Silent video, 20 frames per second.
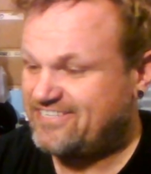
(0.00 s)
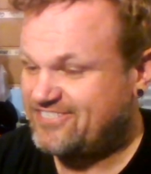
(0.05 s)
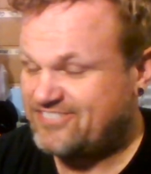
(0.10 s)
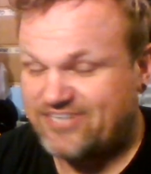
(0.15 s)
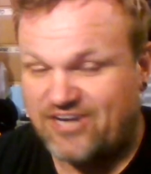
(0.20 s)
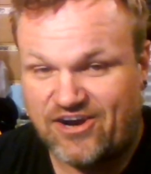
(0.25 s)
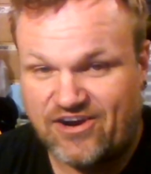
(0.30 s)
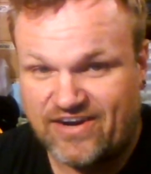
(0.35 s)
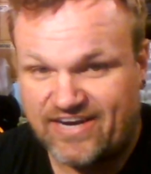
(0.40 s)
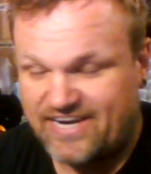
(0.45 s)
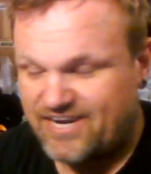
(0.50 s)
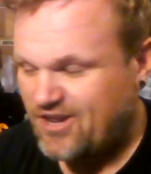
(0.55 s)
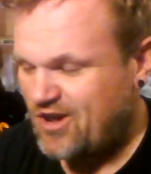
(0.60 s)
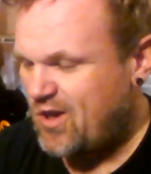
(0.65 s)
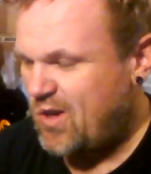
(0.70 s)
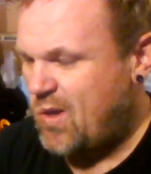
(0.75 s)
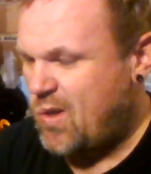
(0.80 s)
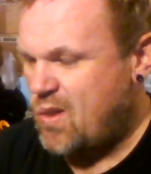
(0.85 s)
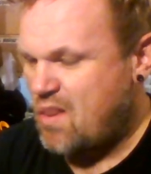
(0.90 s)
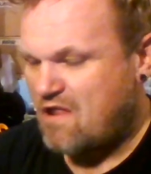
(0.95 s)
Sorry.
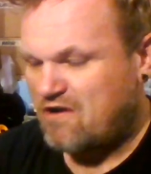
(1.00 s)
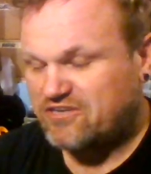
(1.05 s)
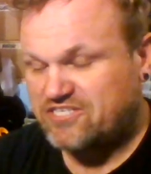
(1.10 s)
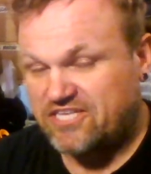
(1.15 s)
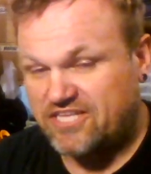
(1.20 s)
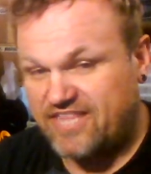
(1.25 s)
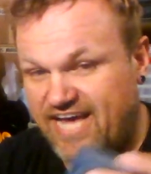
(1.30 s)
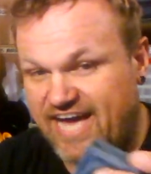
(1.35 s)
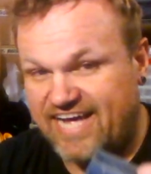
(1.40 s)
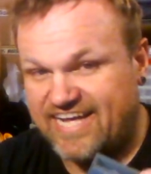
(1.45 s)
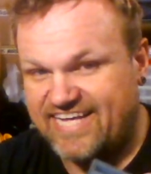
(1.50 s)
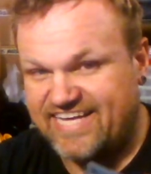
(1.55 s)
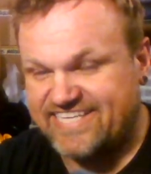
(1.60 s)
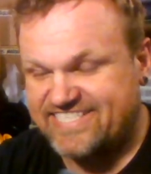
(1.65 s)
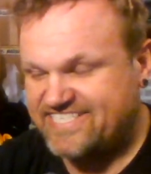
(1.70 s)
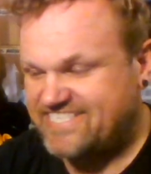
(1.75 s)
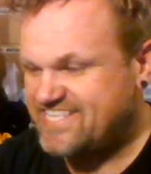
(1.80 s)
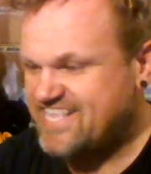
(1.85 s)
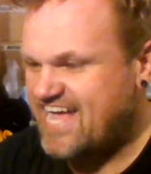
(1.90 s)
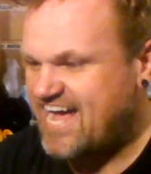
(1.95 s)
So
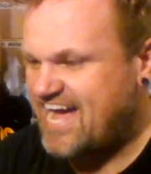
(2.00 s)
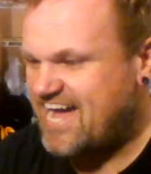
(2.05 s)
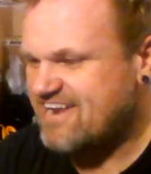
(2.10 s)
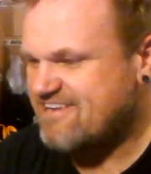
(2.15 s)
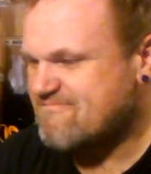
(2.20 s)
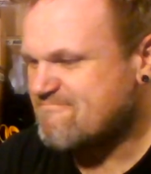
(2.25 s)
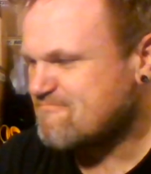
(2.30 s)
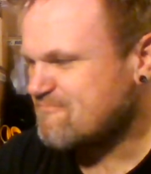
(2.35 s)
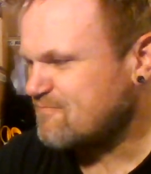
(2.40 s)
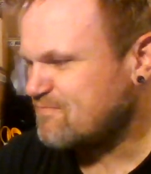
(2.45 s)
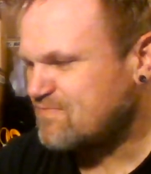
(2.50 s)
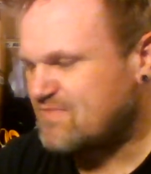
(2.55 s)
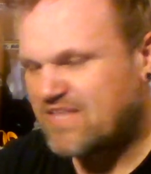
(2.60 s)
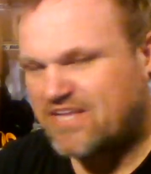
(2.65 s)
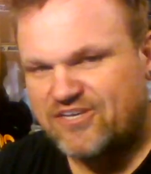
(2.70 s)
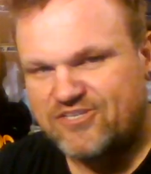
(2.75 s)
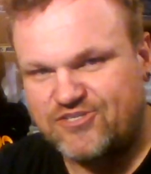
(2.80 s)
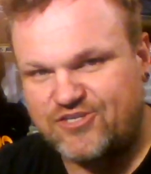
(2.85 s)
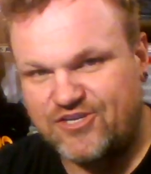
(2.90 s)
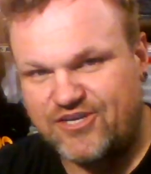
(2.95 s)
that's that.
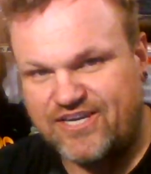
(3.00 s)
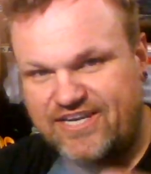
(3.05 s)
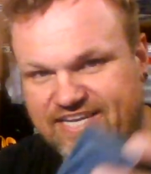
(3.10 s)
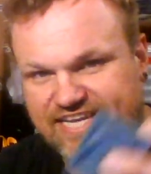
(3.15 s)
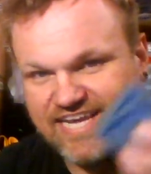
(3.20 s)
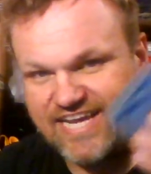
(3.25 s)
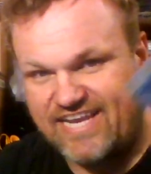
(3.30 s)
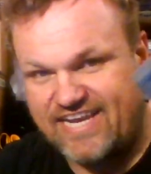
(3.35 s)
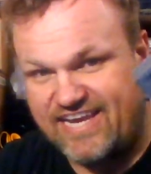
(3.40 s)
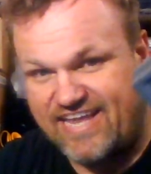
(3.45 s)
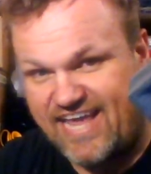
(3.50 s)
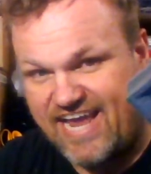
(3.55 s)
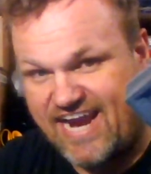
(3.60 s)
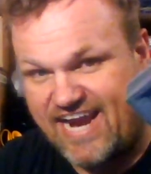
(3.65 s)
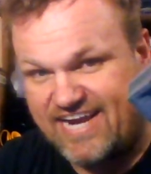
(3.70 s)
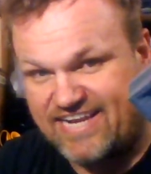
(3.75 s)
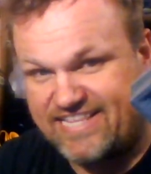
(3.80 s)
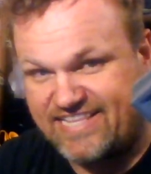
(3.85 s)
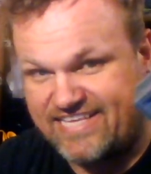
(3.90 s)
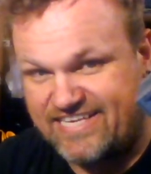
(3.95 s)
So you're going to get
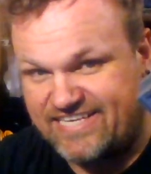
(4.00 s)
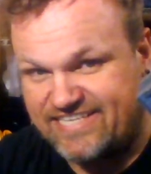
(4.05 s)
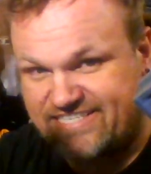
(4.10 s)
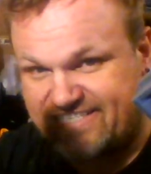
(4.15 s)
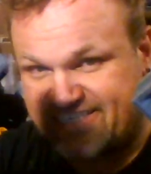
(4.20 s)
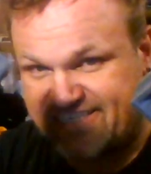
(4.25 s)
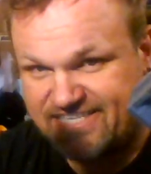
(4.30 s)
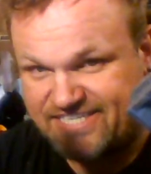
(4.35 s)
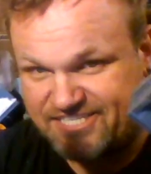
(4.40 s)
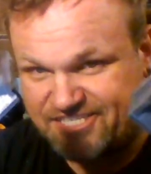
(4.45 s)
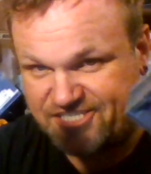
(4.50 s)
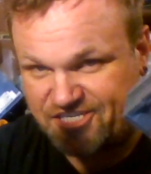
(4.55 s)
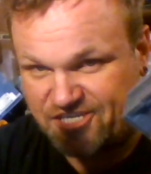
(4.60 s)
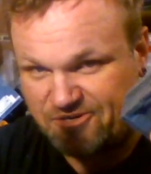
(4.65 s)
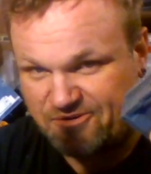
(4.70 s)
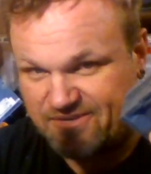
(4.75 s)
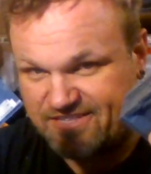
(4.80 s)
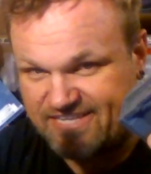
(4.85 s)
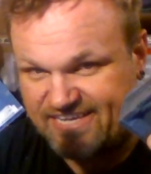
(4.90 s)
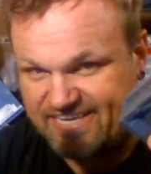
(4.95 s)
8 of these,
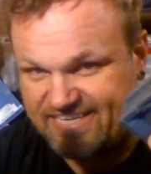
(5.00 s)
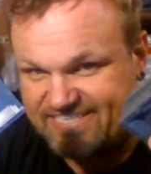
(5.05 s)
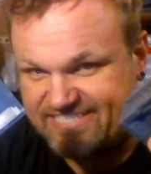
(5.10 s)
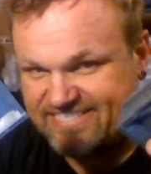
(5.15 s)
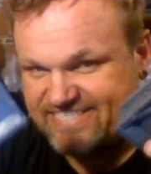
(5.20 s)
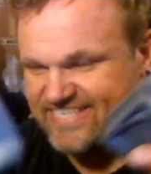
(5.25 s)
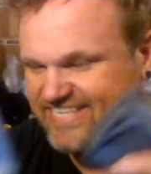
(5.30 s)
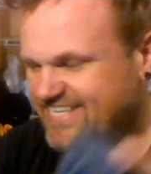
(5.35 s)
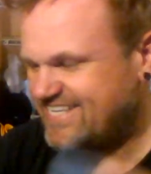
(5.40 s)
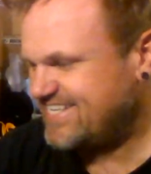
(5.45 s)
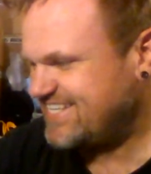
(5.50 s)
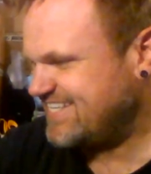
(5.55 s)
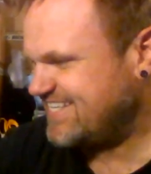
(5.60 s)
2 of these.